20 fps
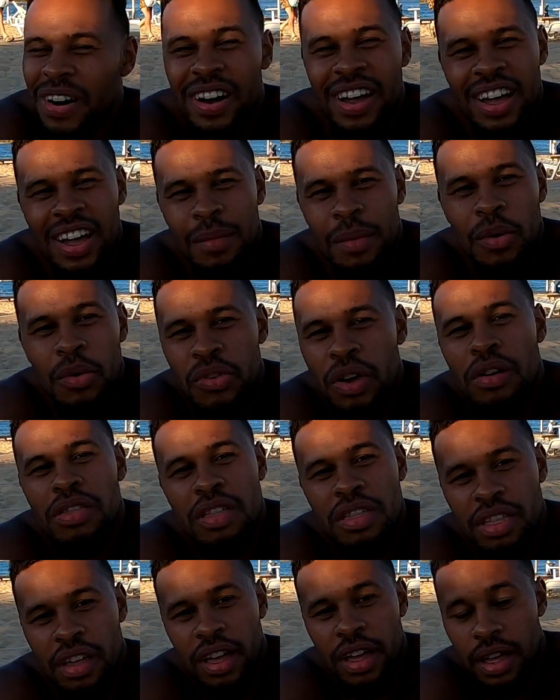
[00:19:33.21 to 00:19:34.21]
but um, all
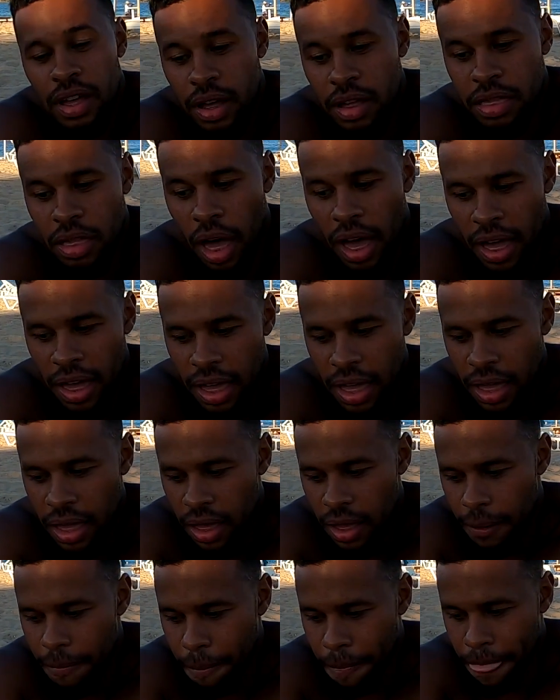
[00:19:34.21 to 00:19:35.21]
jokes aside, guys,
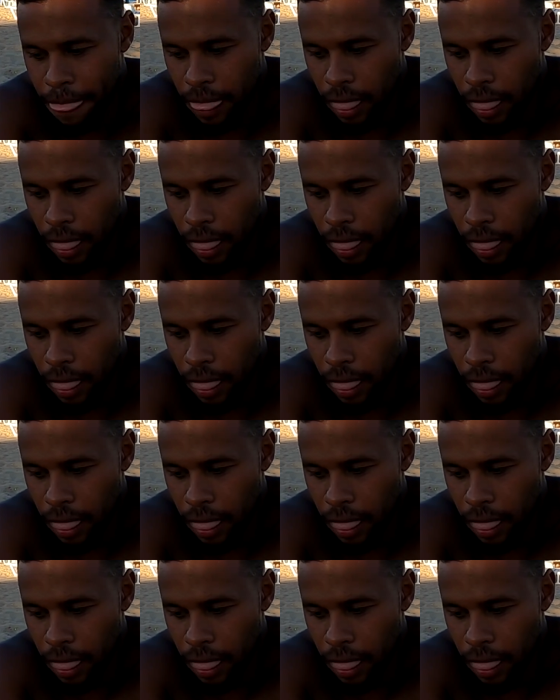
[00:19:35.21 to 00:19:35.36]
I